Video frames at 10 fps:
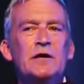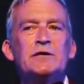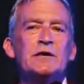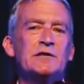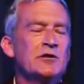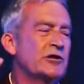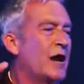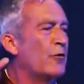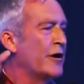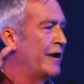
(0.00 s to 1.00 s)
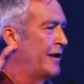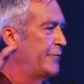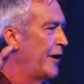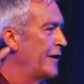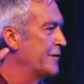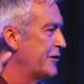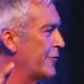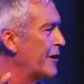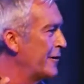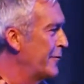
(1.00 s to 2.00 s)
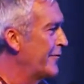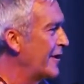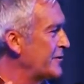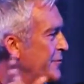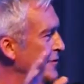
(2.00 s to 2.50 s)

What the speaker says: it's the shower head, right? The shower head we've got is